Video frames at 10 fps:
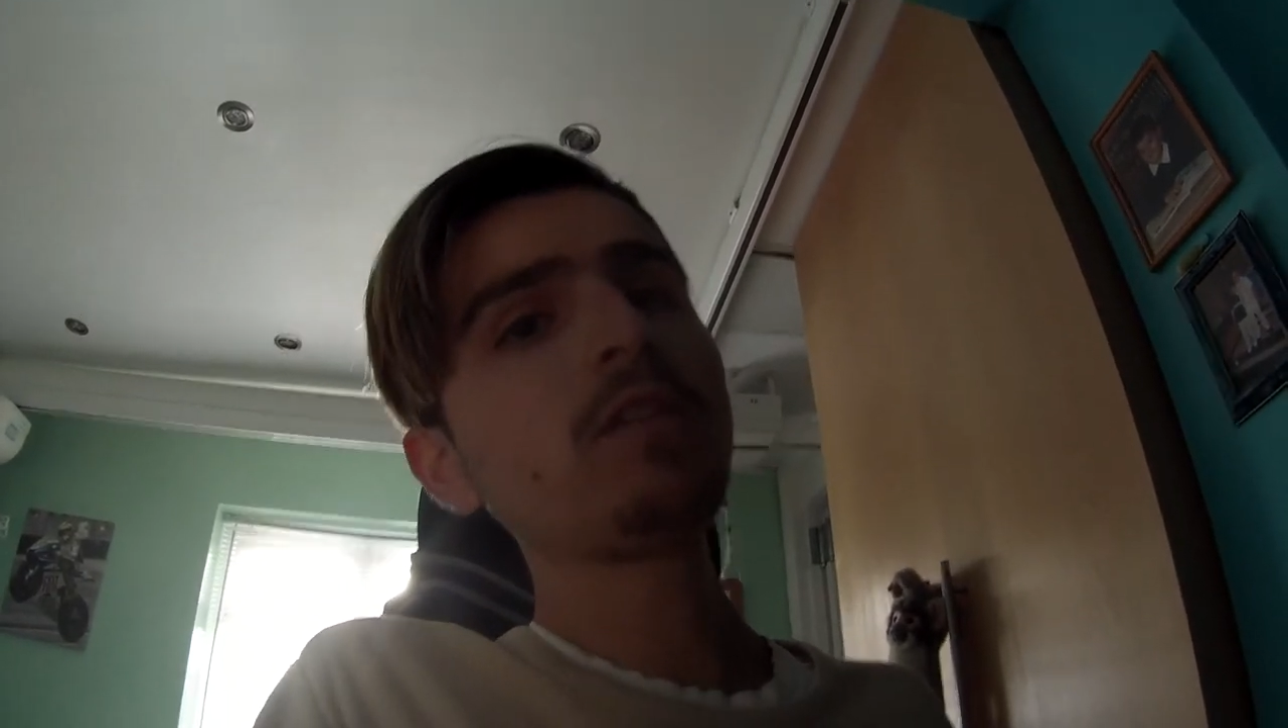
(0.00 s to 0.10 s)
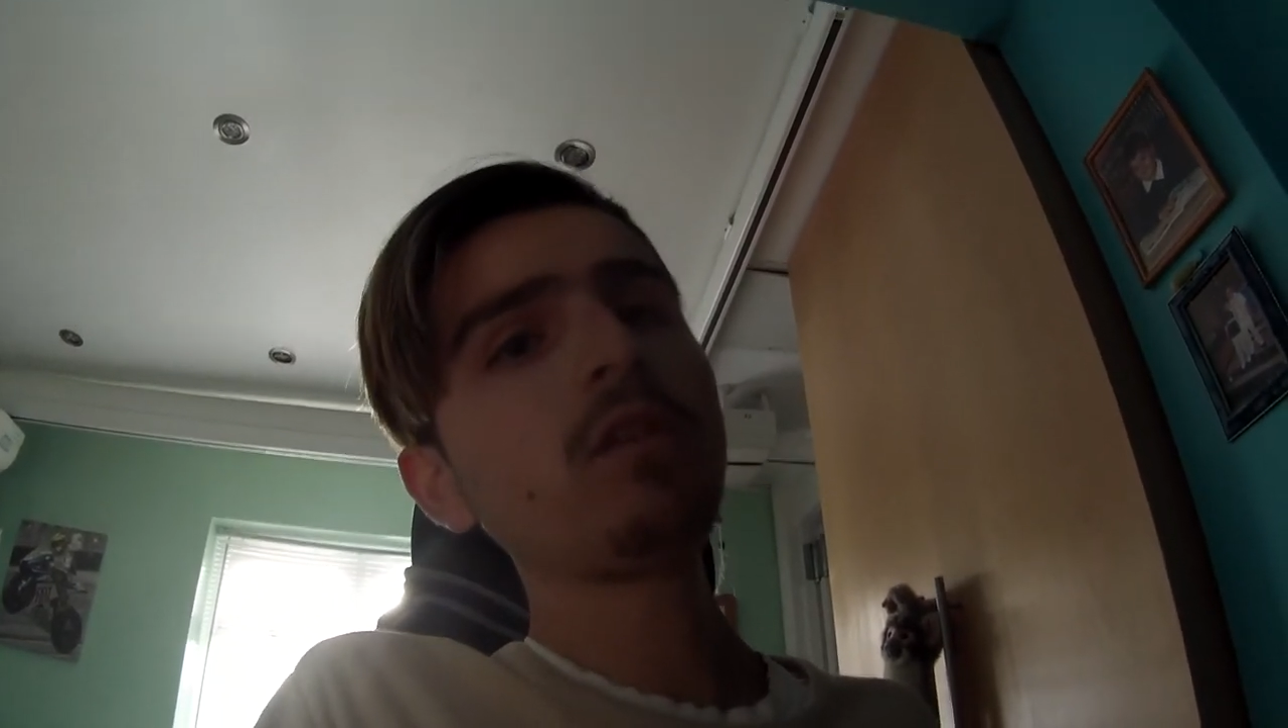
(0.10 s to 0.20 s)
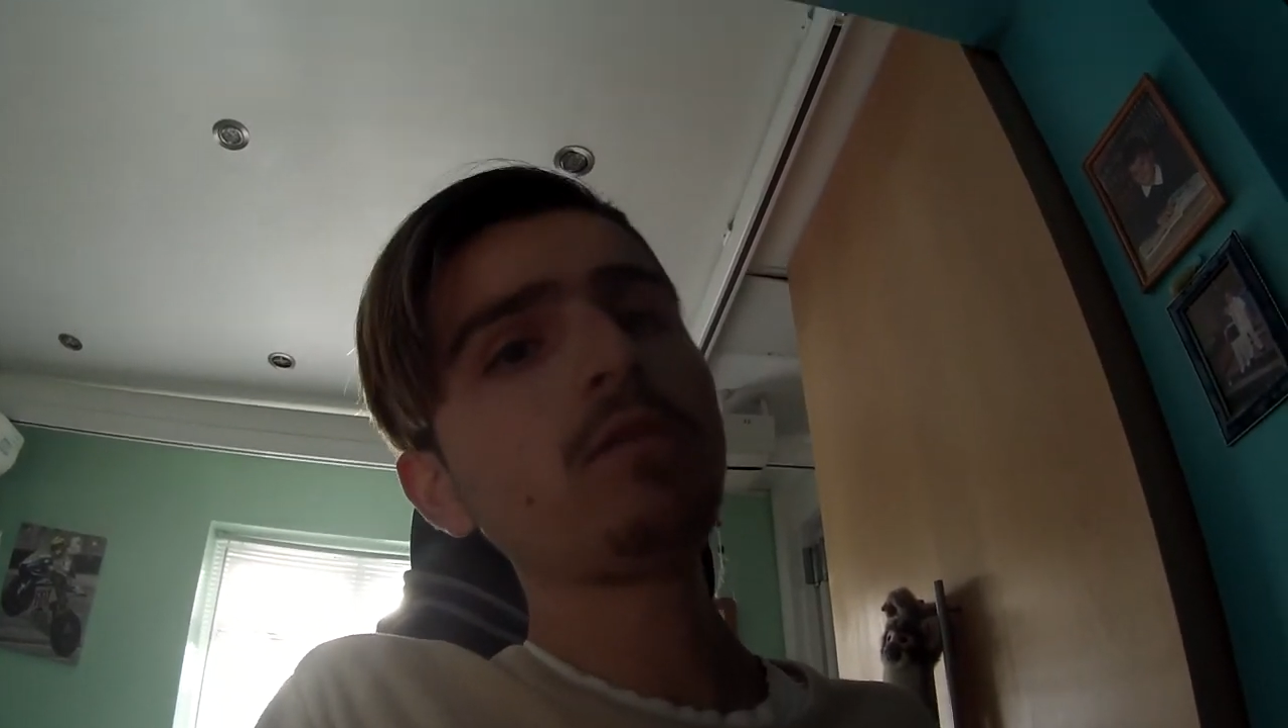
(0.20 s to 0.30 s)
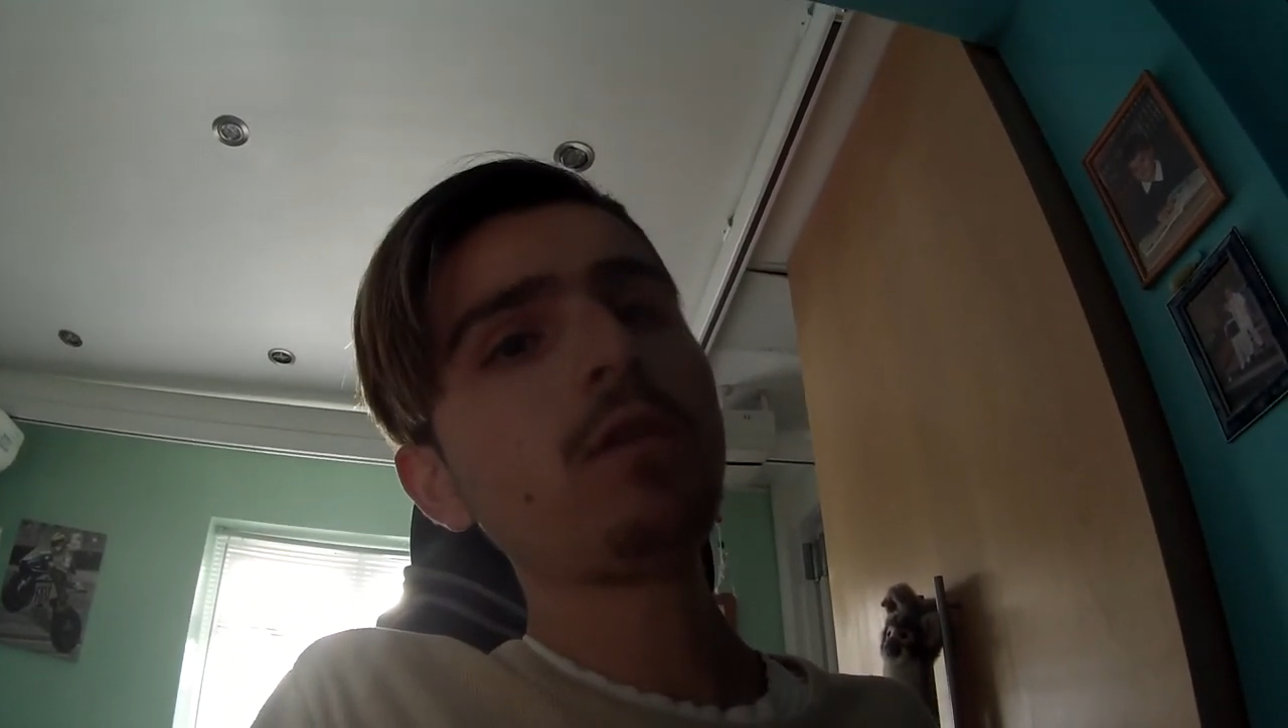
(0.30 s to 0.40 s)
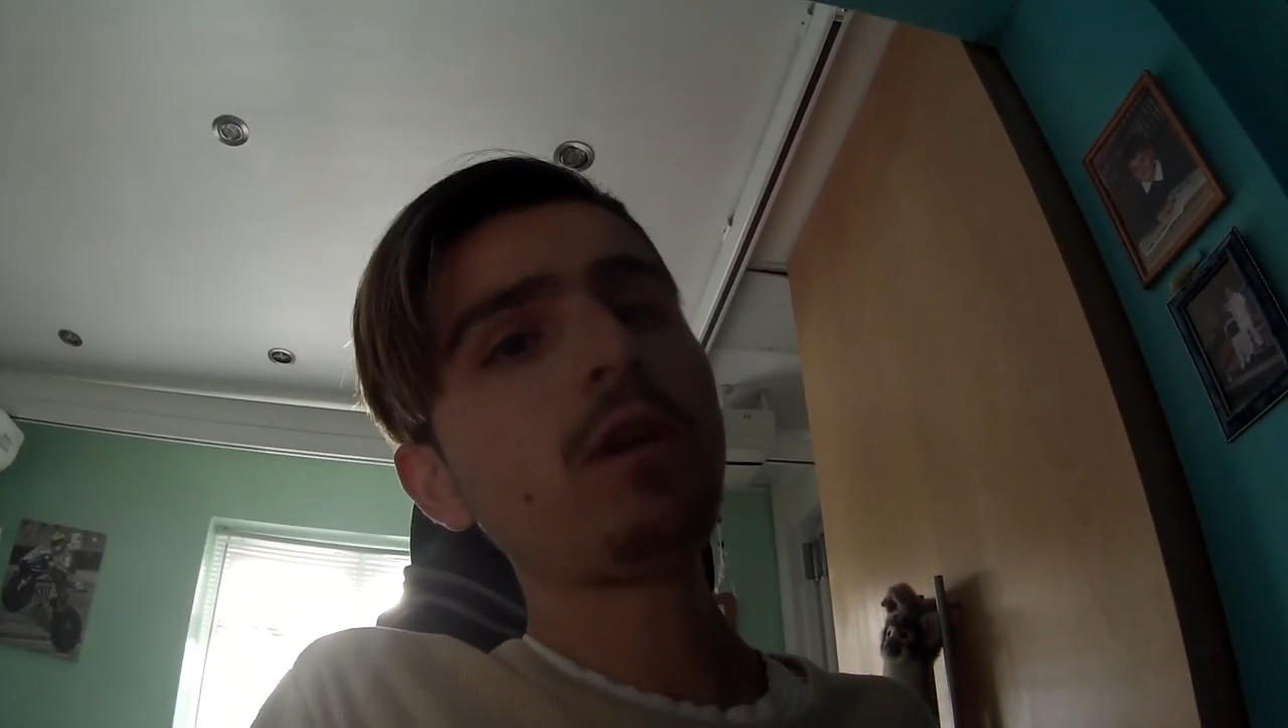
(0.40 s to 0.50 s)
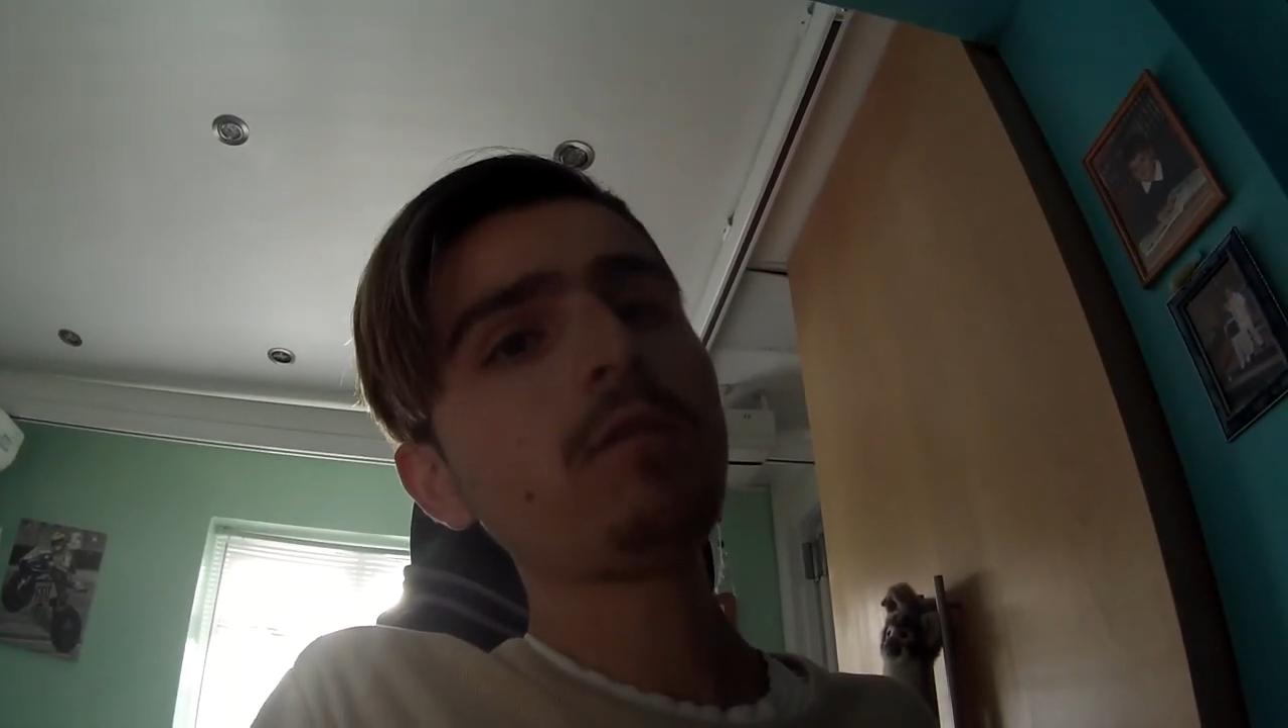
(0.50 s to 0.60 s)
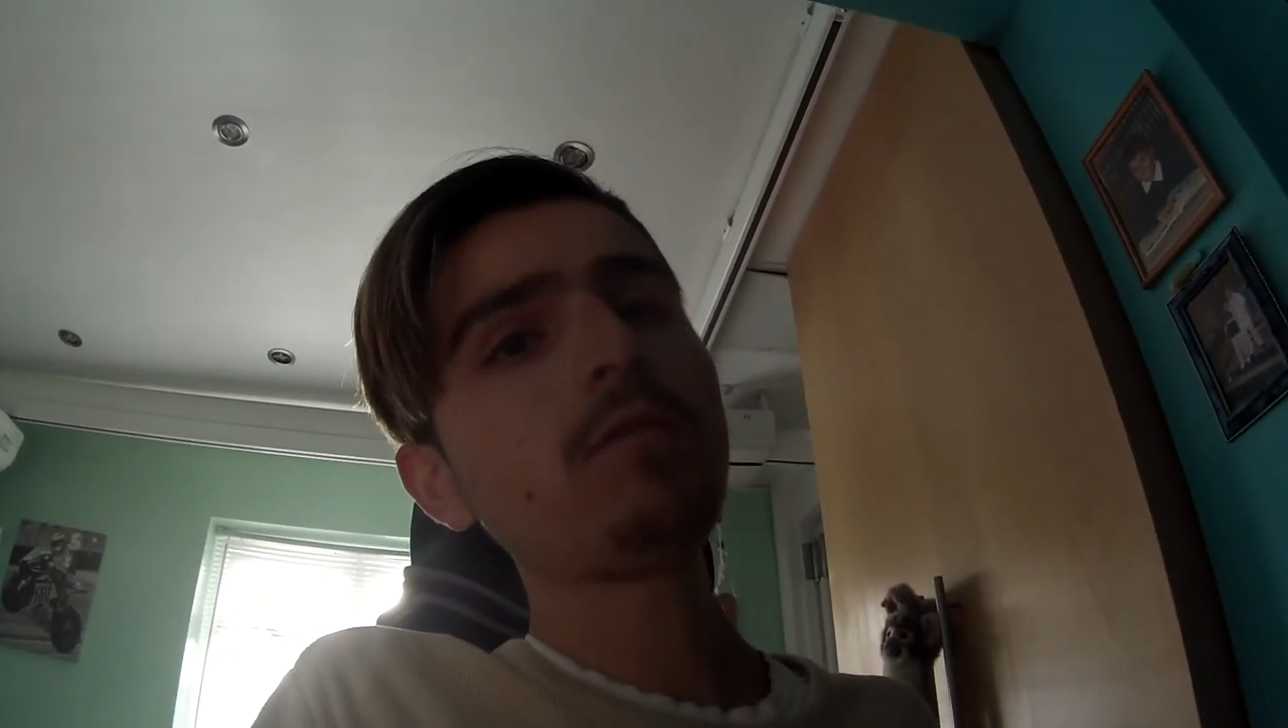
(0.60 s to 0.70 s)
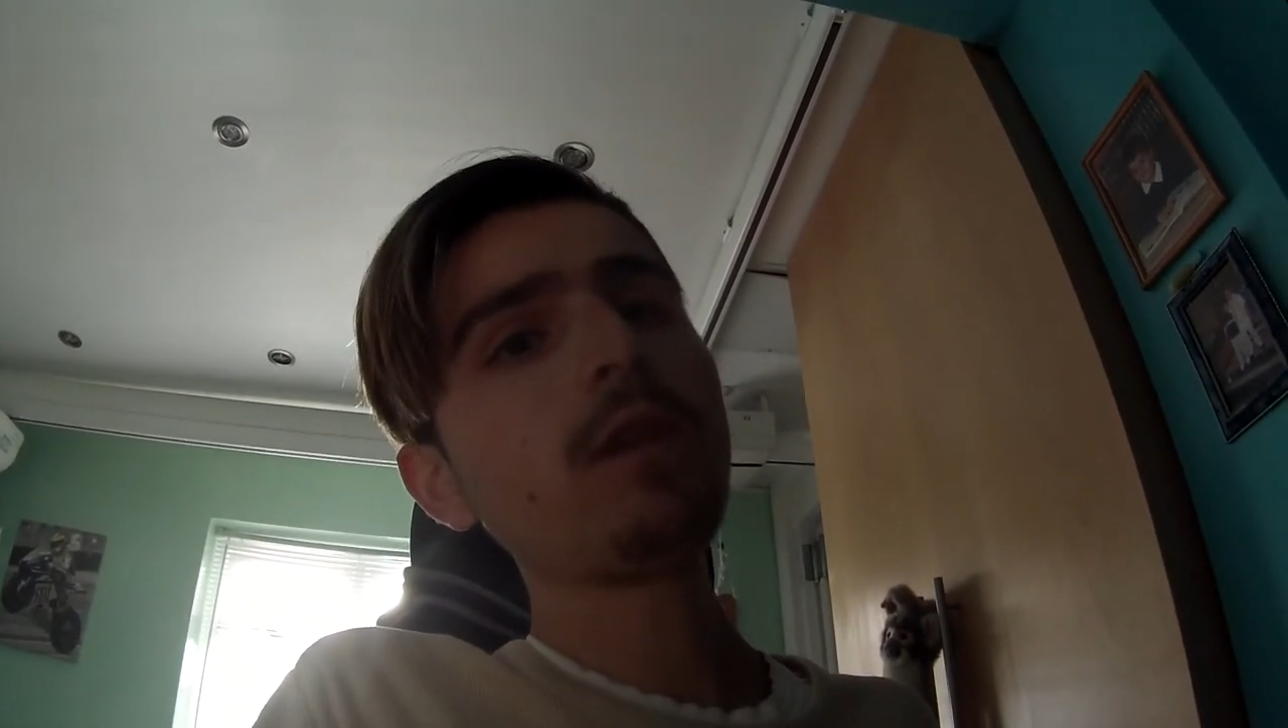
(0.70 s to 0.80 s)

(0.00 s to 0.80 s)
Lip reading: so far,